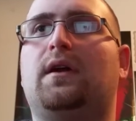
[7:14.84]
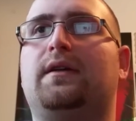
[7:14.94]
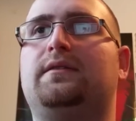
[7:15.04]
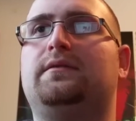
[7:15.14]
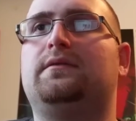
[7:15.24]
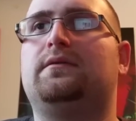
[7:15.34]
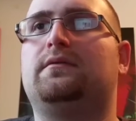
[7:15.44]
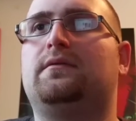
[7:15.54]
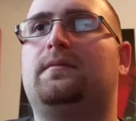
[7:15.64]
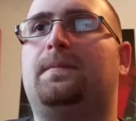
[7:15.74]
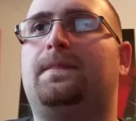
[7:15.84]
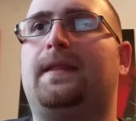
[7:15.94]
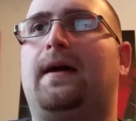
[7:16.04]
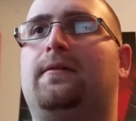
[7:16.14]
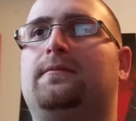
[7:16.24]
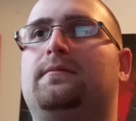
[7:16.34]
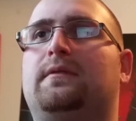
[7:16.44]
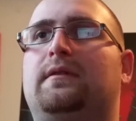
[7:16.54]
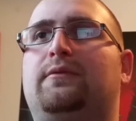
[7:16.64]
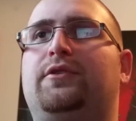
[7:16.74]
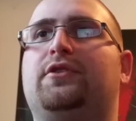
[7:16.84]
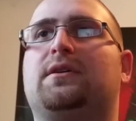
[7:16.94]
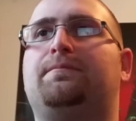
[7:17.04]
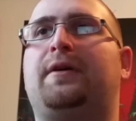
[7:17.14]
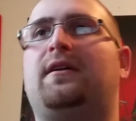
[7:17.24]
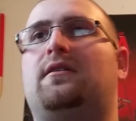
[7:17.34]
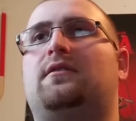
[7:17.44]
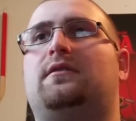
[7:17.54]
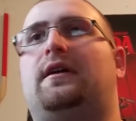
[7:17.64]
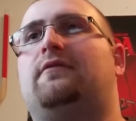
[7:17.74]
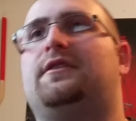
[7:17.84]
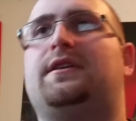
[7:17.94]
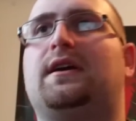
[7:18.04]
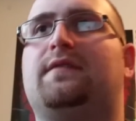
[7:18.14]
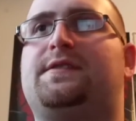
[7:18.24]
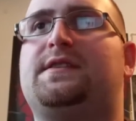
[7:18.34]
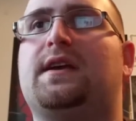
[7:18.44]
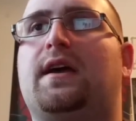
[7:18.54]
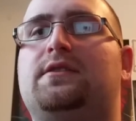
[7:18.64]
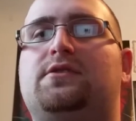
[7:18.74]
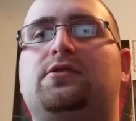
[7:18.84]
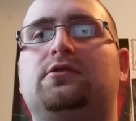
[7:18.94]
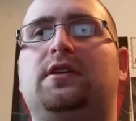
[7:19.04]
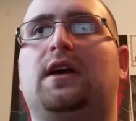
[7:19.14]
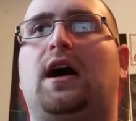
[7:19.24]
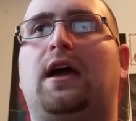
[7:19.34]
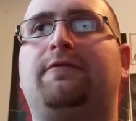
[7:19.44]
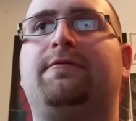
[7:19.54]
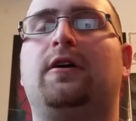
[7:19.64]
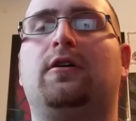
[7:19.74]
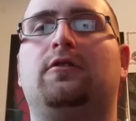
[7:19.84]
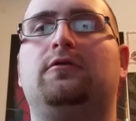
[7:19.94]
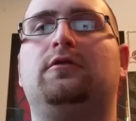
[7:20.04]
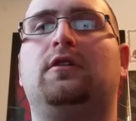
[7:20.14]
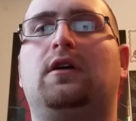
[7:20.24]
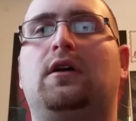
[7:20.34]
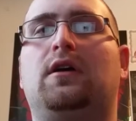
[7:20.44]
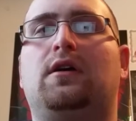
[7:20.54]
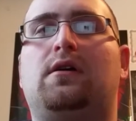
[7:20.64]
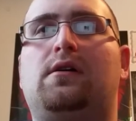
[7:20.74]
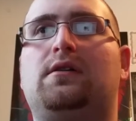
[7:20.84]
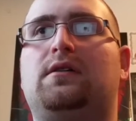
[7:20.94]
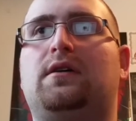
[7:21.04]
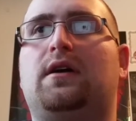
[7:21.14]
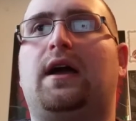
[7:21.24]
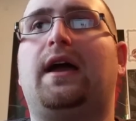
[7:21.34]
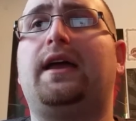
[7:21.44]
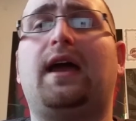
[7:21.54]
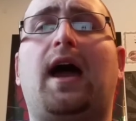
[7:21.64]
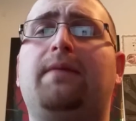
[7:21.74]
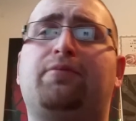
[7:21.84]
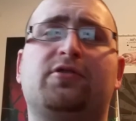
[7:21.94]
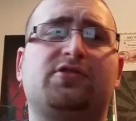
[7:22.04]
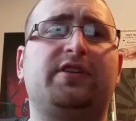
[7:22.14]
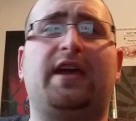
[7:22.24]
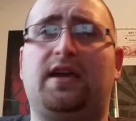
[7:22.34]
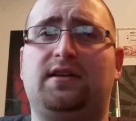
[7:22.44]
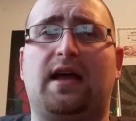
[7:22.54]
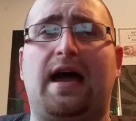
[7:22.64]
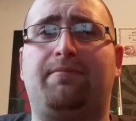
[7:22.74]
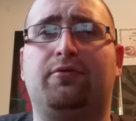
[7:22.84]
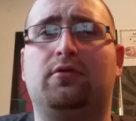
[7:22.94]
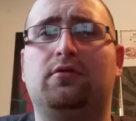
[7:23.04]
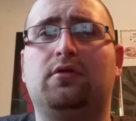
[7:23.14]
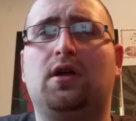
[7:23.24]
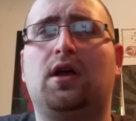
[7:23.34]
and now when you compare everything I've said to the iPhone, I personally hate Apple.